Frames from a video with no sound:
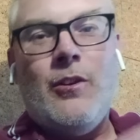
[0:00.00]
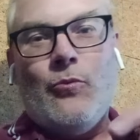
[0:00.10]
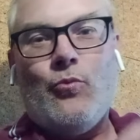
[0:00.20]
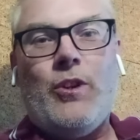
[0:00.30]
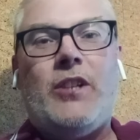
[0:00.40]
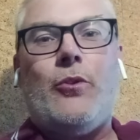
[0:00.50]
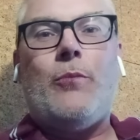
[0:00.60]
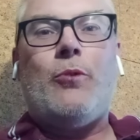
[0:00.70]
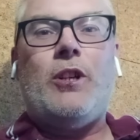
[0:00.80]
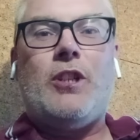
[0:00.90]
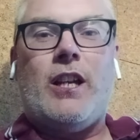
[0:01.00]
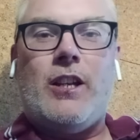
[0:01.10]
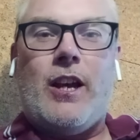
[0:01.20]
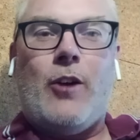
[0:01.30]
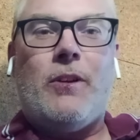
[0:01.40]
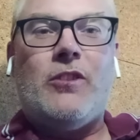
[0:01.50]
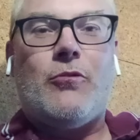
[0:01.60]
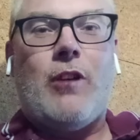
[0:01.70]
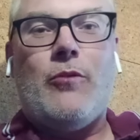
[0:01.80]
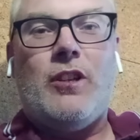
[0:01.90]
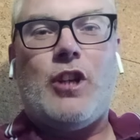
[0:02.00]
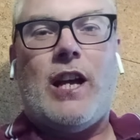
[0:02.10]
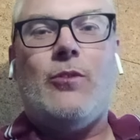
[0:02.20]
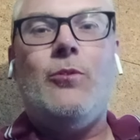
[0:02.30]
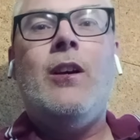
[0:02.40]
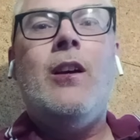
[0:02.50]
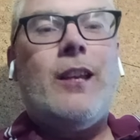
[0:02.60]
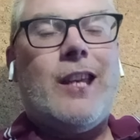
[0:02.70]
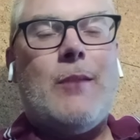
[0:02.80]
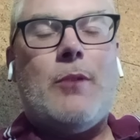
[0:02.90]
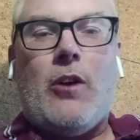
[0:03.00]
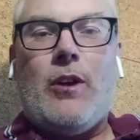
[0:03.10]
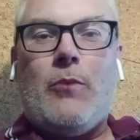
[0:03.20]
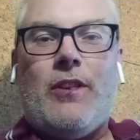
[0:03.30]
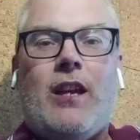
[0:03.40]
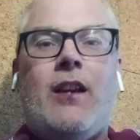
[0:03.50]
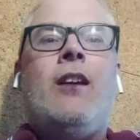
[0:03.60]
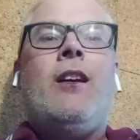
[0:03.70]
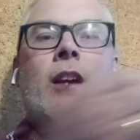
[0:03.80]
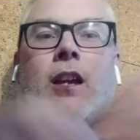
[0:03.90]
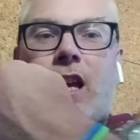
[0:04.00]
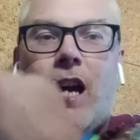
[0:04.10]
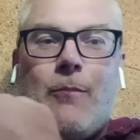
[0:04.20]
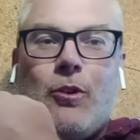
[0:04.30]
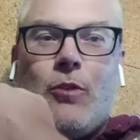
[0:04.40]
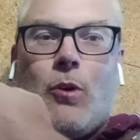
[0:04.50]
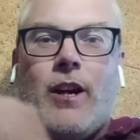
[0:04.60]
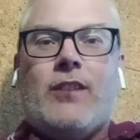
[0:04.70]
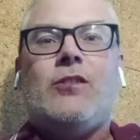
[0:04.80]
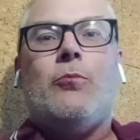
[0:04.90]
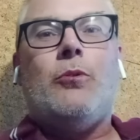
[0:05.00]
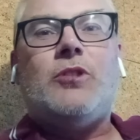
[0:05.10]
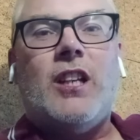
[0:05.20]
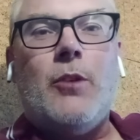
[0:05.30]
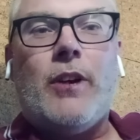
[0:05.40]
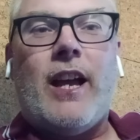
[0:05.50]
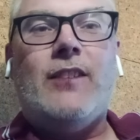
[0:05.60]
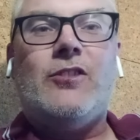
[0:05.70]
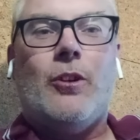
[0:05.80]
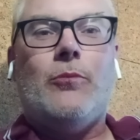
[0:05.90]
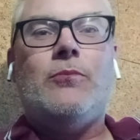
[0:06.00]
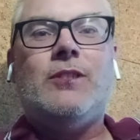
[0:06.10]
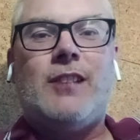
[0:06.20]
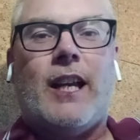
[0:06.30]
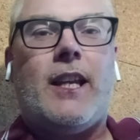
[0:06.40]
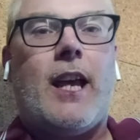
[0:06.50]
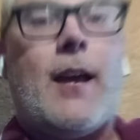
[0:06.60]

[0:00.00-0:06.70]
Really do appreciate you helping to grow the channel. Keep going with it. Come on, you irons, and we'll see you again soon. Take care.